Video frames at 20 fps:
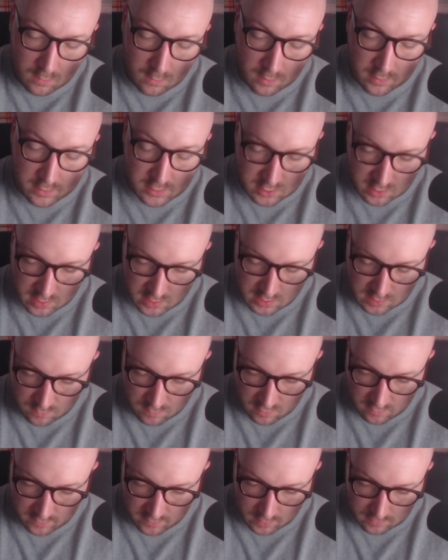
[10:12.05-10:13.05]
while the train's
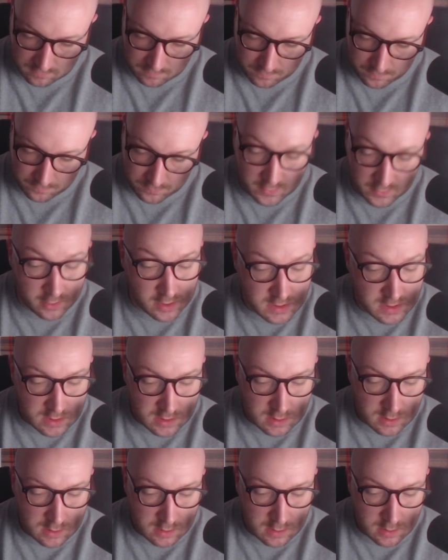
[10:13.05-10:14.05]
moving. Not
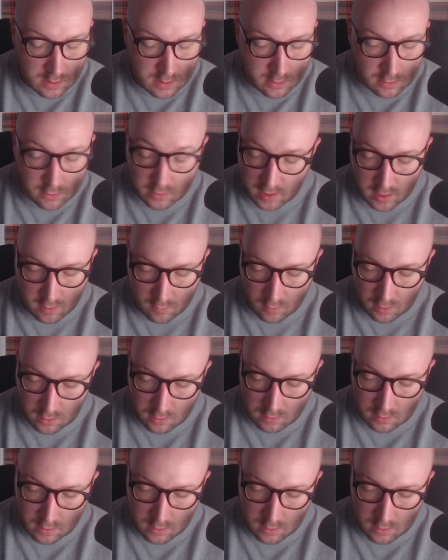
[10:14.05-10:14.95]
us, not anyone.